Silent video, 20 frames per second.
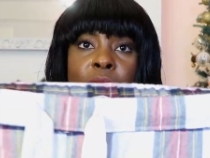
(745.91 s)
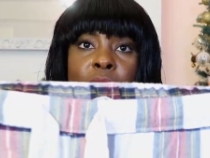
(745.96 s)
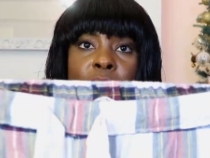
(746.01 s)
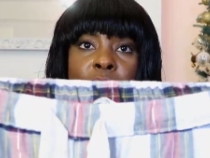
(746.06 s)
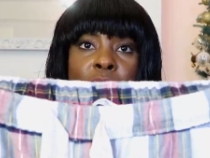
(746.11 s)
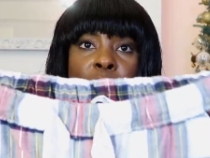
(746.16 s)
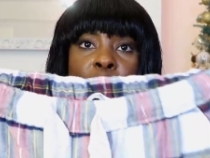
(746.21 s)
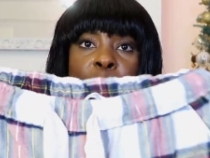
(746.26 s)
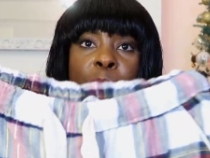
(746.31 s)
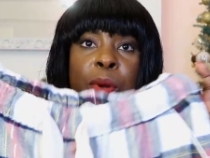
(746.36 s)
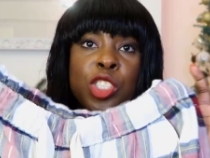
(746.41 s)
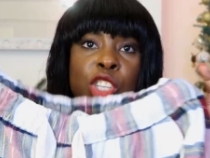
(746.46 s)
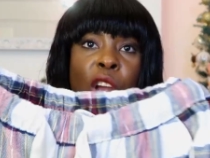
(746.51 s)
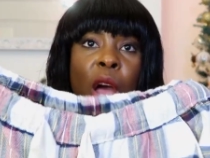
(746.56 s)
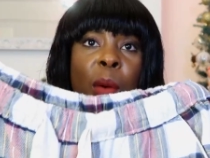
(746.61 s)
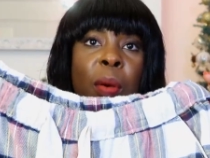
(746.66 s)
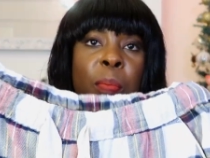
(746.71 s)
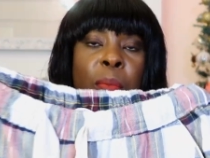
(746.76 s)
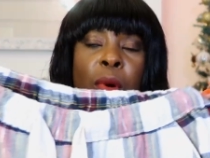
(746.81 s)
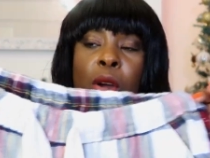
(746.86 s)
the
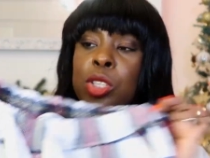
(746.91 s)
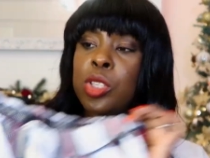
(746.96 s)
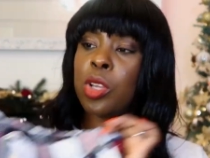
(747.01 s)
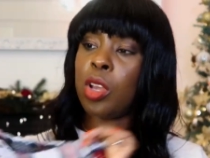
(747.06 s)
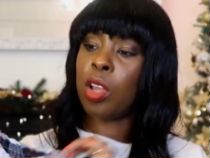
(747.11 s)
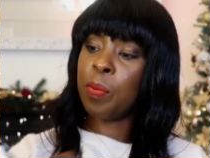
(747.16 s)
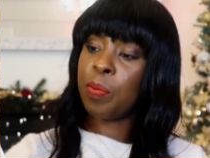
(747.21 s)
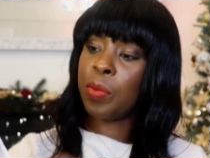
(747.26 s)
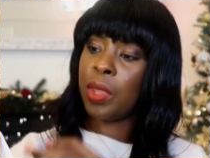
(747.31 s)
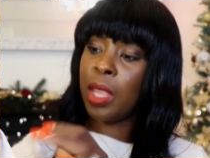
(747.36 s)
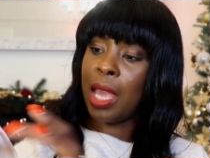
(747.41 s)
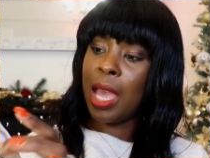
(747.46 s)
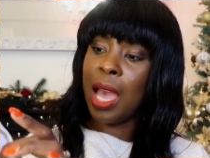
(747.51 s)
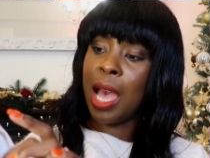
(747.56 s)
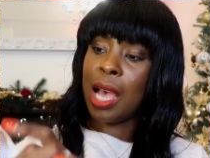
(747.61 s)
pajama bottom it